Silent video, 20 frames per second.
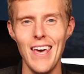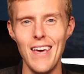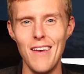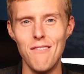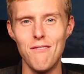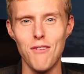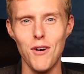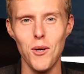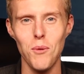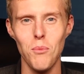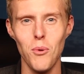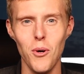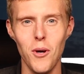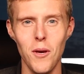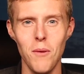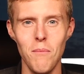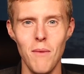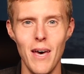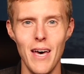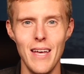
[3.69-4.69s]
in verbal
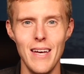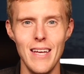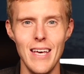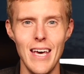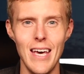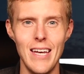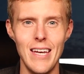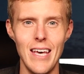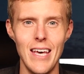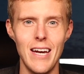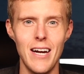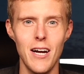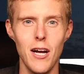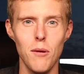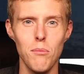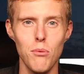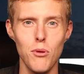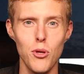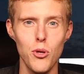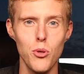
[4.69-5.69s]
commit and ended
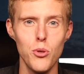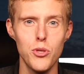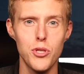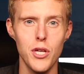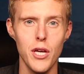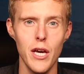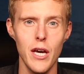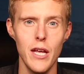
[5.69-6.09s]
up losing